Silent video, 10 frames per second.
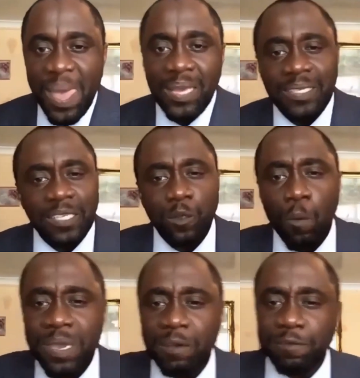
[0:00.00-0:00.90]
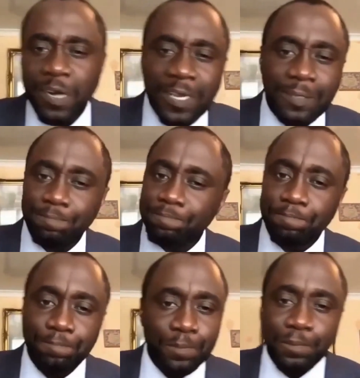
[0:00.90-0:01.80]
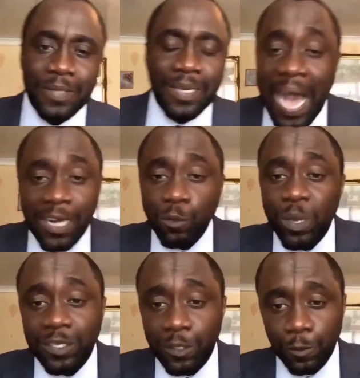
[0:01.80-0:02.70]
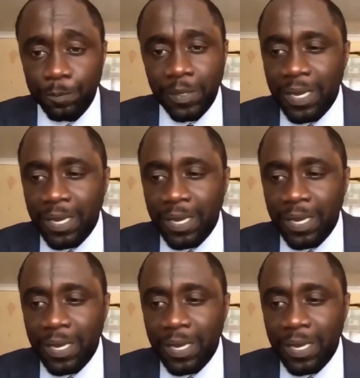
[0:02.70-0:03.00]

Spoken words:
He says, don't be afraid. God is with you.